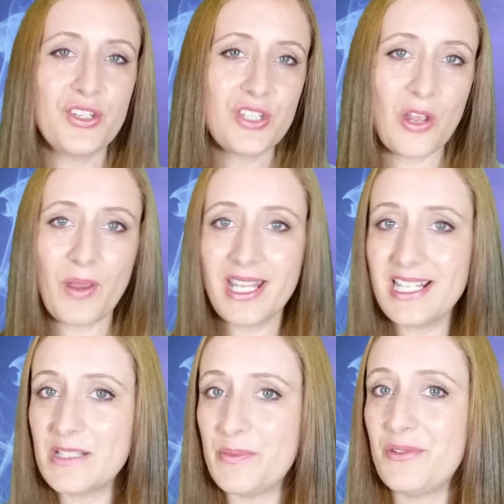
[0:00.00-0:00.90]
show any
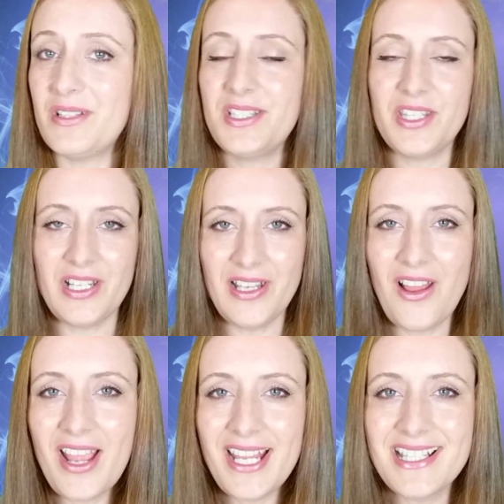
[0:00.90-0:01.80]
spirits to the
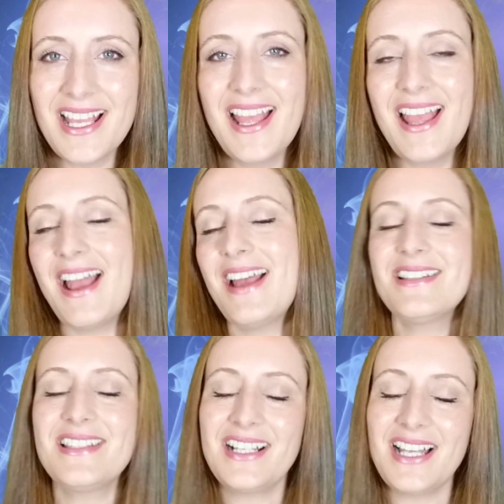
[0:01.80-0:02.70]
light
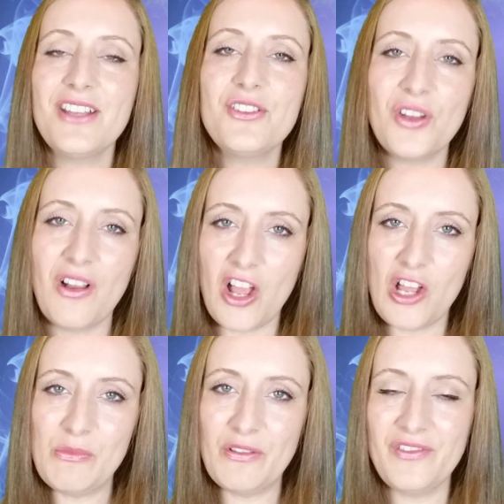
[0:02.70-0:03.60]
and to cleanse your
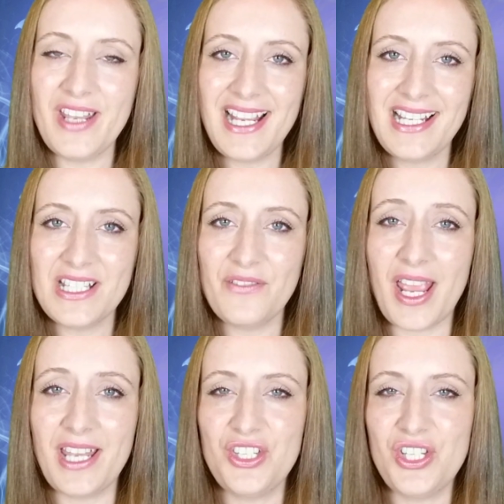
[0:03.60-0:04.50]
home of negative
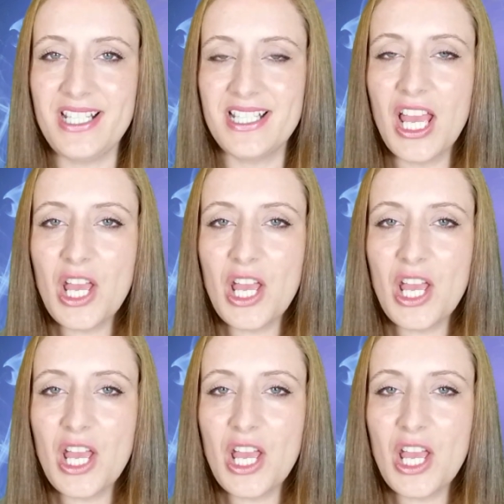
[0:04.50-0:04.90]
energies,